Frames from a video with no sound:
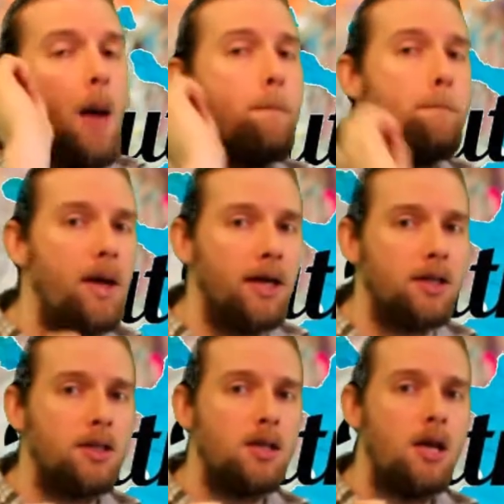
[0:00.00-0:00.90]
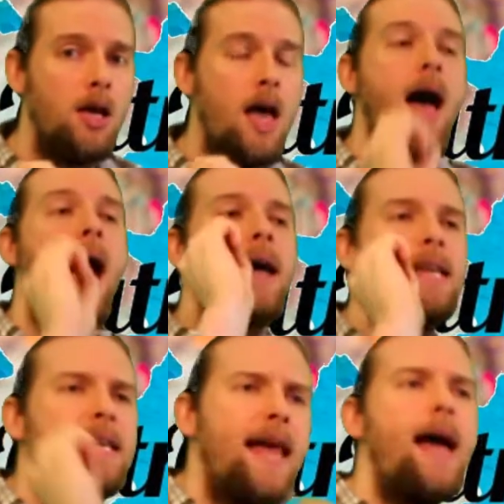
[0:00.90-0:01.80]
but I
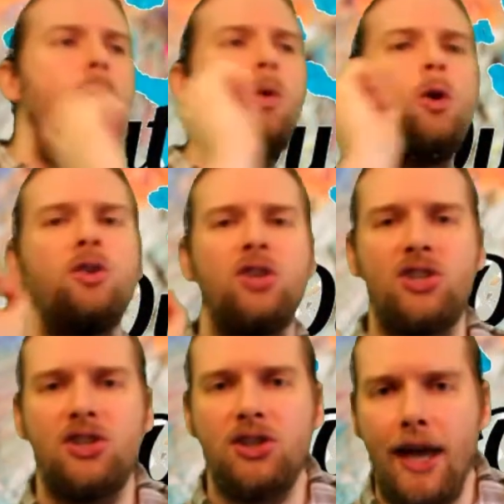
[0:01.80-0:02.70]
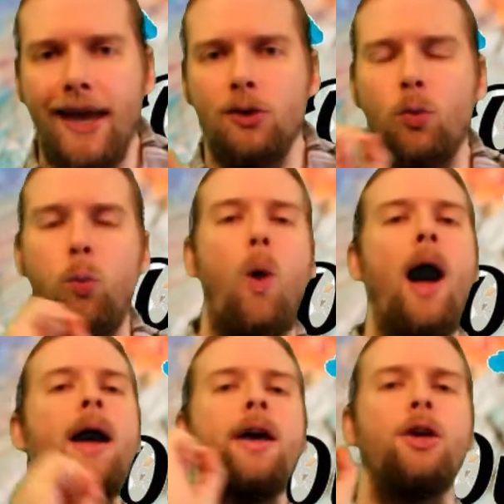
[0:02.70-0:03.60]
now understand
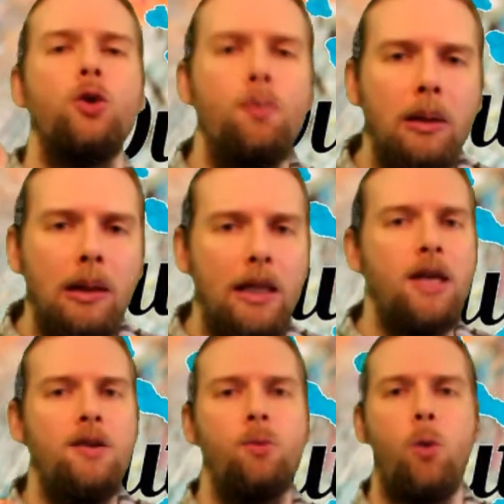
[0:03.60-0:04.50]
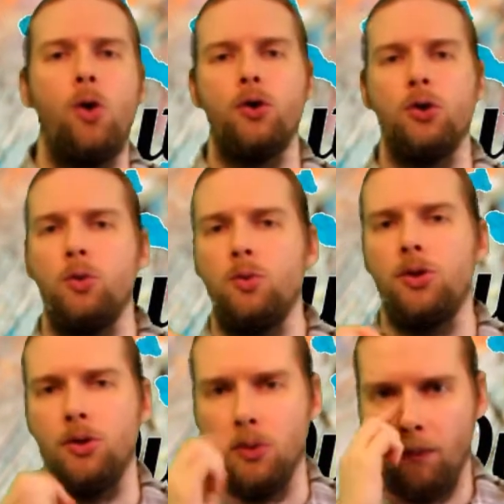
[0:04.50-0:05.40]
why you believe what you
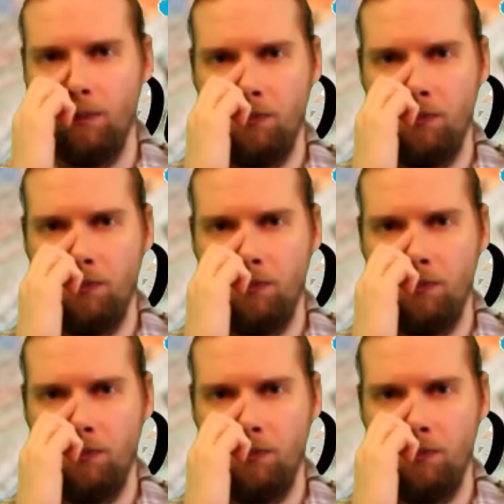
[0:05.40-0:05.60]
do.